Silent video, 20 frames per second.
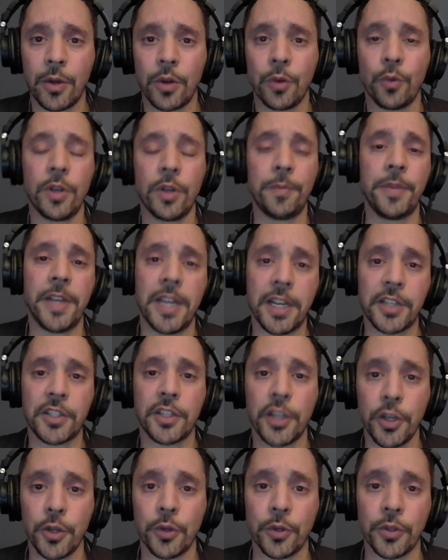would be
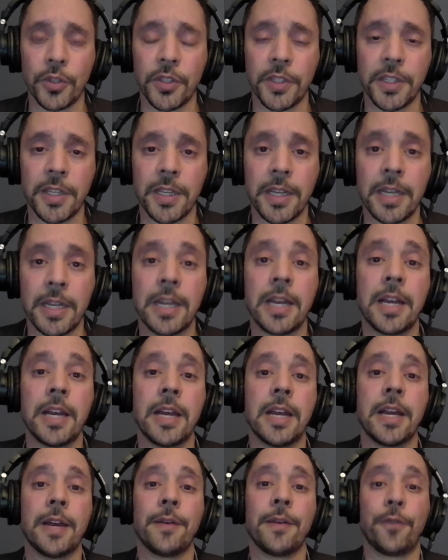excused
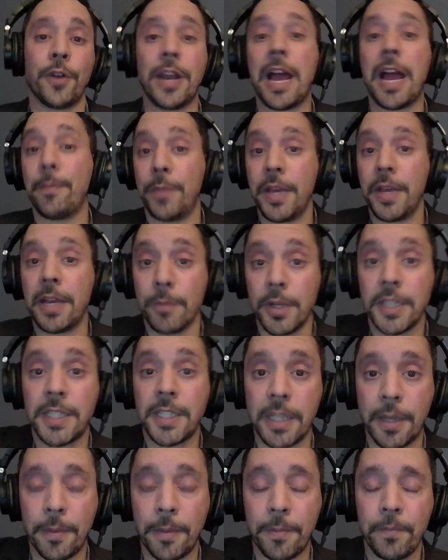for not being
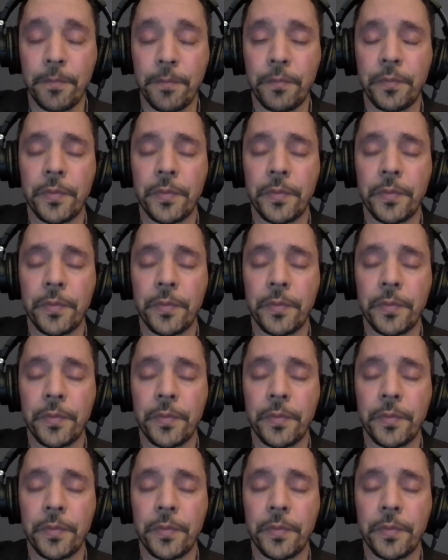Muslim.